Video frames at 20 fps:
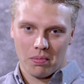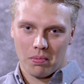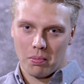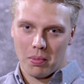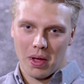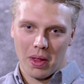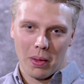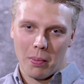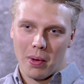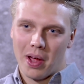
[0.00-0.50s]

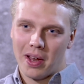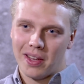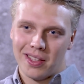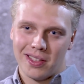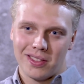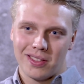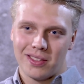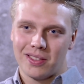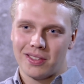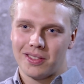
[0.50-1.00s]

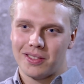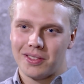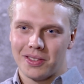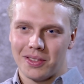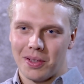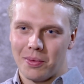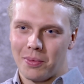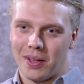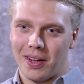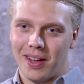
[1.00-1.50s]
mathematics,
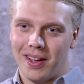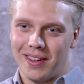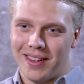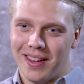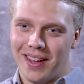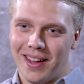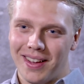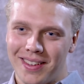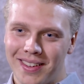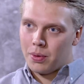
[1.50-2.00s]
something like
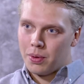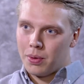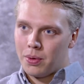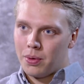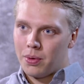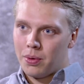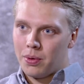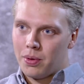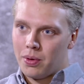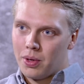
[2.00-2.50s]
that.
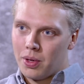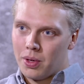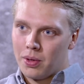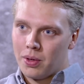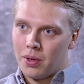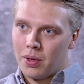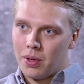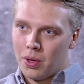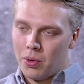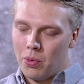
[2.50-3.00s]

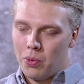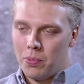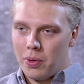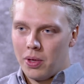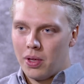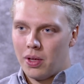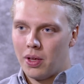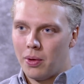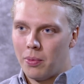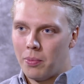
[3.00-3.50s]
It would
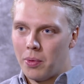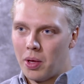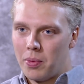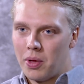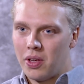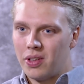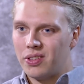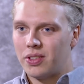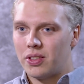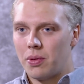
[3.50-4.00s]
be
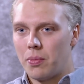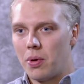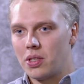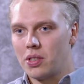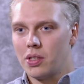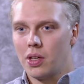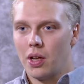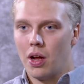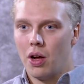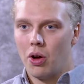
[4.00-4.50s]
maybe
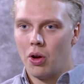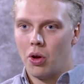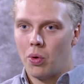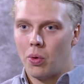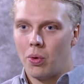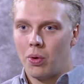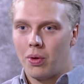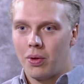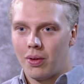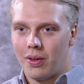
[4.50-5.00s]
Sebastian
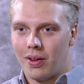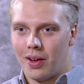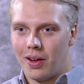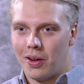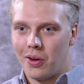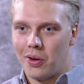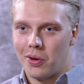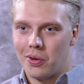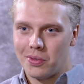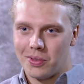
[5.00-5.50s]
Aho.
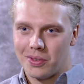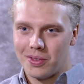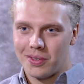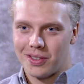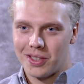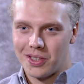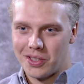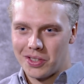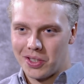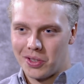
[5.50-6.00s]
Aho,
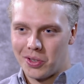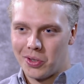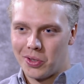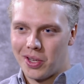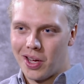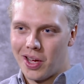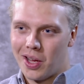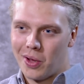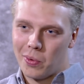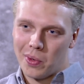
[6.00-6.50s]
he's a good
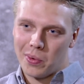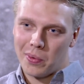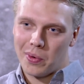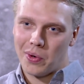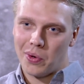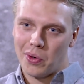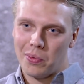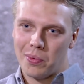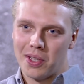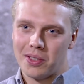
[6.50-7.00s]
guy. We
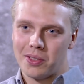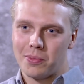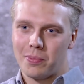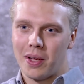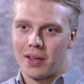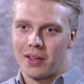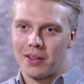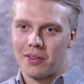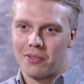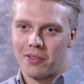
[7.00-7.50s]
were roommates
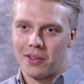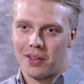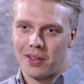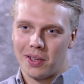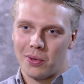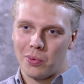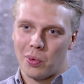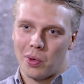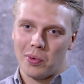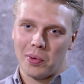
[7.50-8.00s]
back in
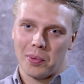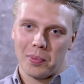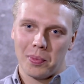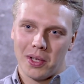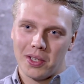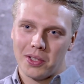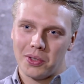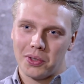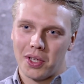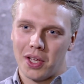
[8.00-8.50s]
Finland when we
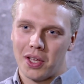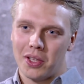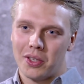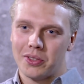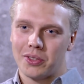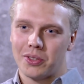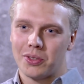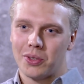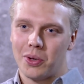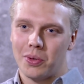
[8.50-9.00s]
played
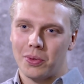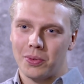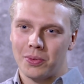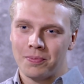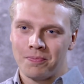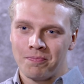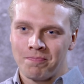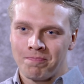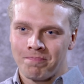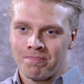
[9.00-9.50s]
together. So
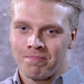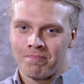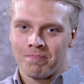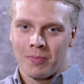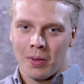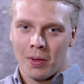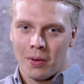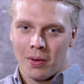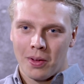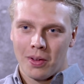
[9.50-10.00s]

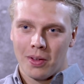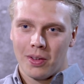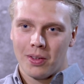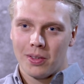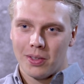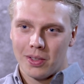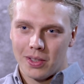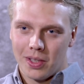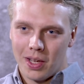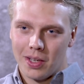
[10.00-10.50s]

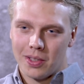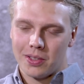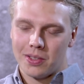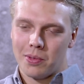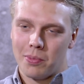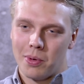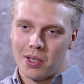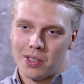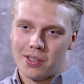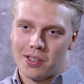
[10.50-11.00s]
yeah,
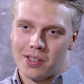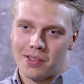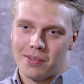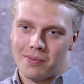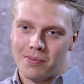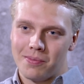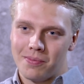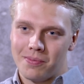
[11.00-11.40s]
Sebastian,